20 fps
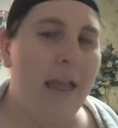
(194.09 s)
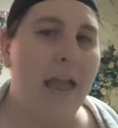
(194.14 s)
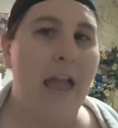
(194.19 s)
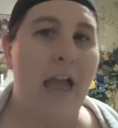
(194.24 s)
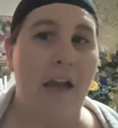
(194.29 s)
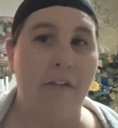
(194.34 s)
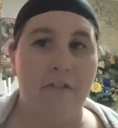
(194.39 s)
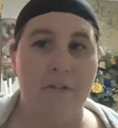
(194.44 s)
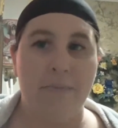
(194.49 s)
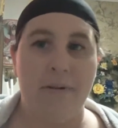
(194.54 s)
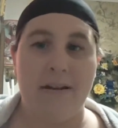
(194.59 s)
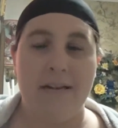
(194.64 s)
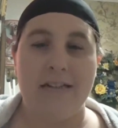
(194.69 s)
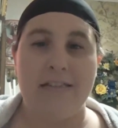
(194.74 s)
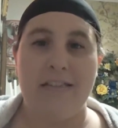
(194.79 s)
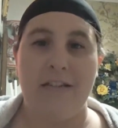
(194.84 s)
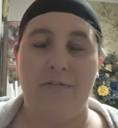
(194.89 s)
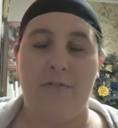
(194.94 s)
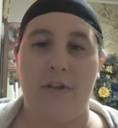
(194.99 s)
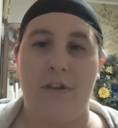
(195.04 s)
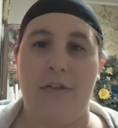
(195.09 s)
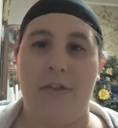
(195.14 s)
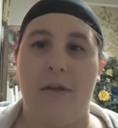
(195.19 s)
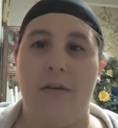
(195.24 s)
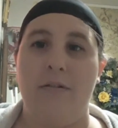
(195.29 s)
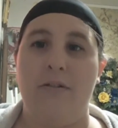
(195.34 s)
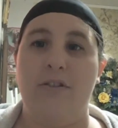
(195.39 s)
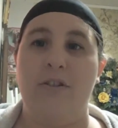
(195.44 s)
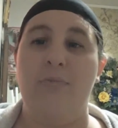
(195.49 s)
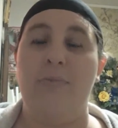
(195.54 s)
Everybody's different
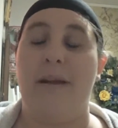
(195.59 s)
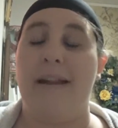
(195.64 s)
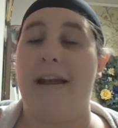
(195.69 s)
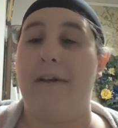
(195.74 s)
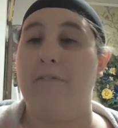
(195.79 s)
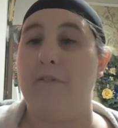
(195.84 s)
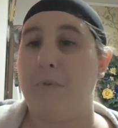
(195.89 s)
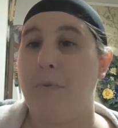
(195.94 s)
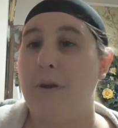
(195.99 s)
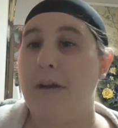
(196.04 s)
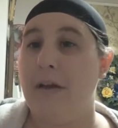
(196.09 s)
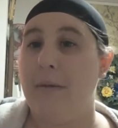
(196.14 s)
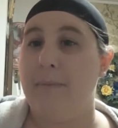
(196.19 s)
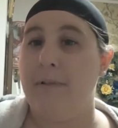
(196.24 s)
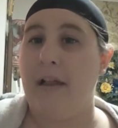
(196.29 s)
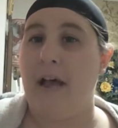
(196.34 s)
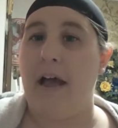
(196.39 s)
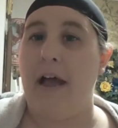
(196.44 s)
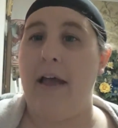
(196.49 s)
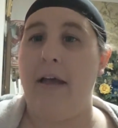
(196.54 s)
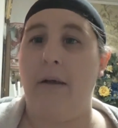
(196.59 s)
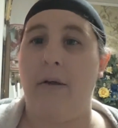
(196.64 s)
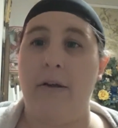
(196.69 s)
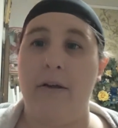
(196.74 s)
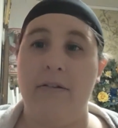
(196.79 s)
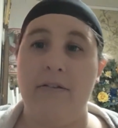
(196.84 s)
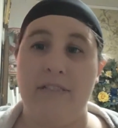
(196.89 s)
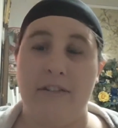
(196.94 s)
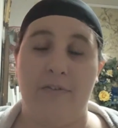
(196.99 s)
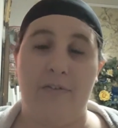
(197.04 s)
though, so you might have to reapply or
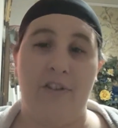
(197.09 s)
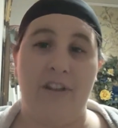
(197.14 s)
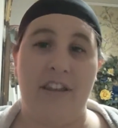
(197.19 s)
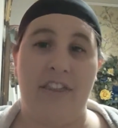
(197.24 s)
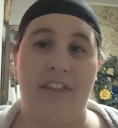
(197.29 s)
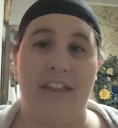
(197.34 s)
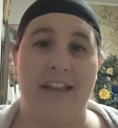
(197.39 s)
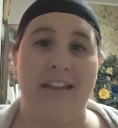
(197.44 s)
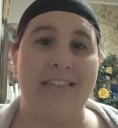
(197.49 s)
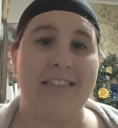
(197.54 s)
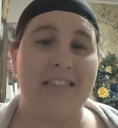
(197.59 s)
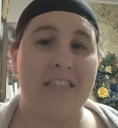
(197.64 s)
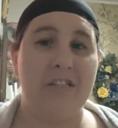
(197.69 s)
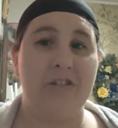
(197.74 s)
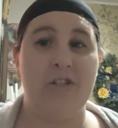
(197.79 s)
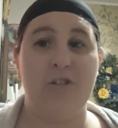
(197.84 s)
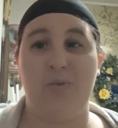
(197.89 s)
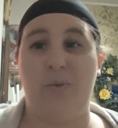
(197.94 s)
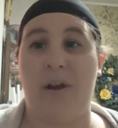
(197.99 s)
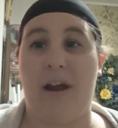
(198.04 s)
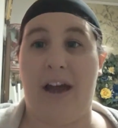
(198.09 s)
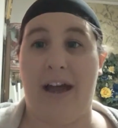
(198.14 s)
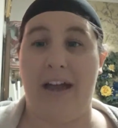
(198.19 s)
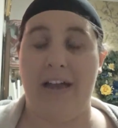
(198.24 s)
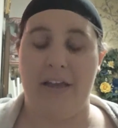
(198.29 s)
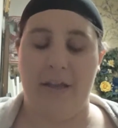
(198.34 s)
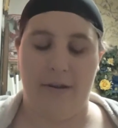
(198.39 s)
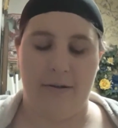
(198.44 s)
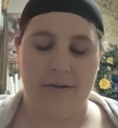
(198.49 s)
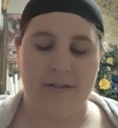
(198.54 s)
use different things. These are just what I
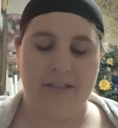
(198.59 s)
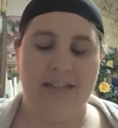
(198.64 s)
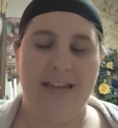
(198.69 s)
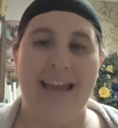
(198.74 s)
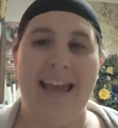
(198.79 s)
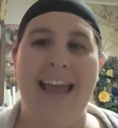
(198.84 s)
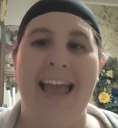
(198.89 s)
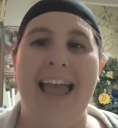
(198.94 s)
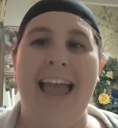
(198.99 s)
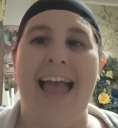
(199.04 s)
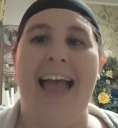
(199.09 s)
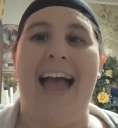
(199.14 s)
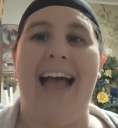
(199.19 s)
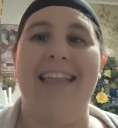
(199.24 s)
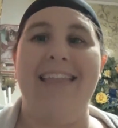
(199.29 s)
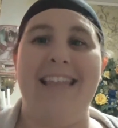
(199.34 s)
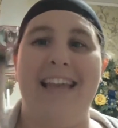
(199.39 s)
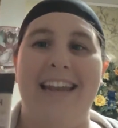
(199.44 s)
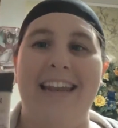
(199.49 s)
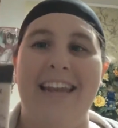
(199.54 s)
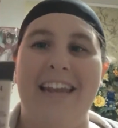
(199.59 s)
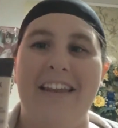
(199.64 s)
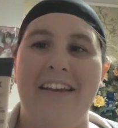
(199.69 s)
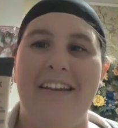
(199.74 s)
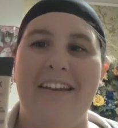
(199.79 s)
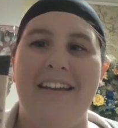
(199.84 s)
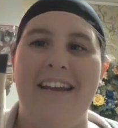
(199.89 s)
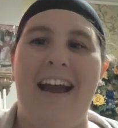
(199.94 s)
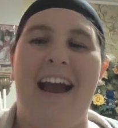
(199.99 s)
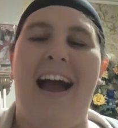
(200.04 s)
use. And then
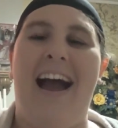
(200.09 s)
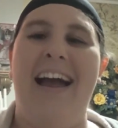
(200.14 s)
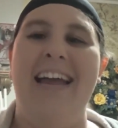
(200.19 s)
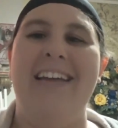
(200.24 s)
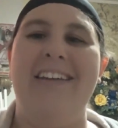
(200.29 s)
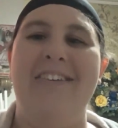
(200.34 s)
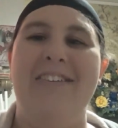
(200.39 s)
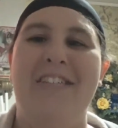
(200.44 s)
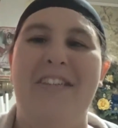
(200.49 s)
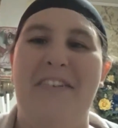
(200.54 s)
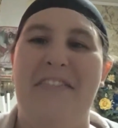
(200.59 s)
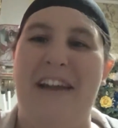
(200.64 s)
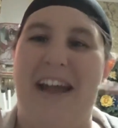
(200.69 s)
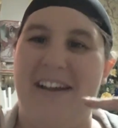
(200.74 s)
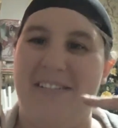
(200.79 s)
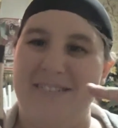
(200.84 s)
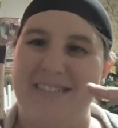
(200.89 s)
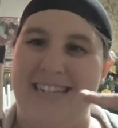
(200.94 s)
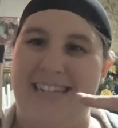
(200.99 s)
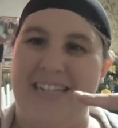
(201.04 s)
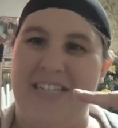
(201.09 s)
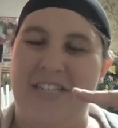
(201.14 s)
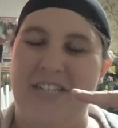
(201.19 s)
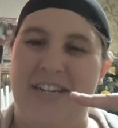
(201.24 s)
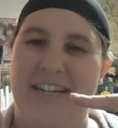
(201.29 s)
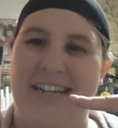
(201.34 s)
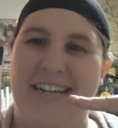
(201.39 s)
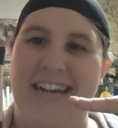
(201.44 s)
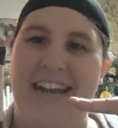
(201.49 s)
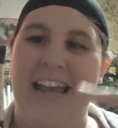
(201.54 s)
here, I use
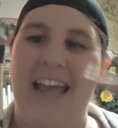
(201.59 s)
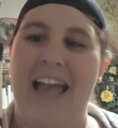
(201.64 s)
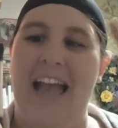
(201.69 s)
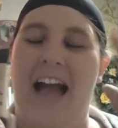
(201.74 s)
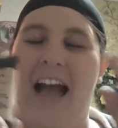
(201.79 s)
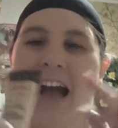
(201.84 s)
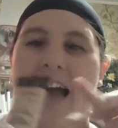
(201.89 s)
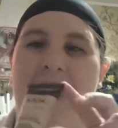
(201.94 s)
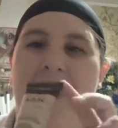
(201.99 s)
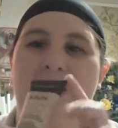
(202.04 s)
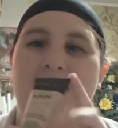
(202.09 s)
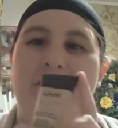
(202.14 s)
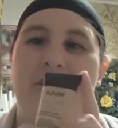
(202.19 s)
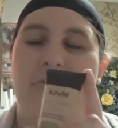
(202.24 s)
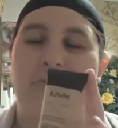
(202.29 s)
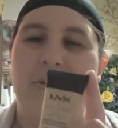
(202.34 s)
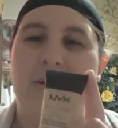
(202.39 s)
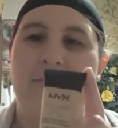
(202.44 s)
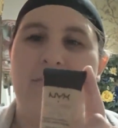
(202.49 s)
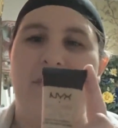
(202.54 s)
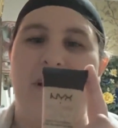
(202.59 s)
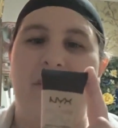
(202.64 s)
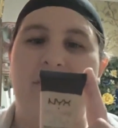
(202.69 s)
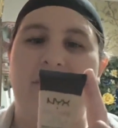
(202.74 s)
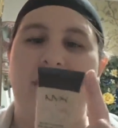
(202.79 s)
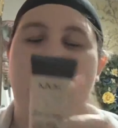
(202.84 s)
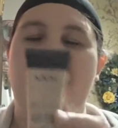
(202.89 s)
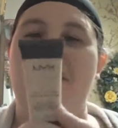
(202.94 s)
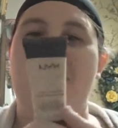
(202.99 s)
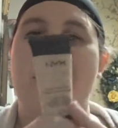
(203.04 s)
foundation. I use a cream
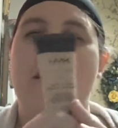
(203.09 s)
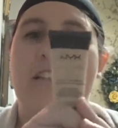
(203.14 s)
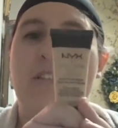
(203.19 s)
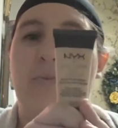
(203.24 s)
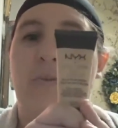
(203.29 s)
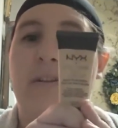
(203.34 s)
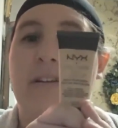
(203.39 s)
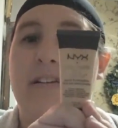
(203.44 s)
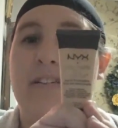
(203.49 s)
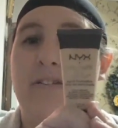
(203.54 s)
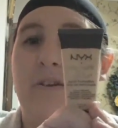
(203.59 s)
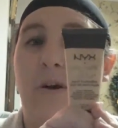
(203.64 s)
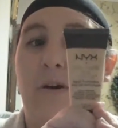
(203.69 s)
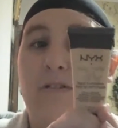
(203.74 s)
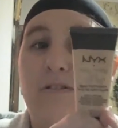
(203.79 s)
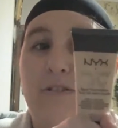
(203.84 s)
foundation. This one is called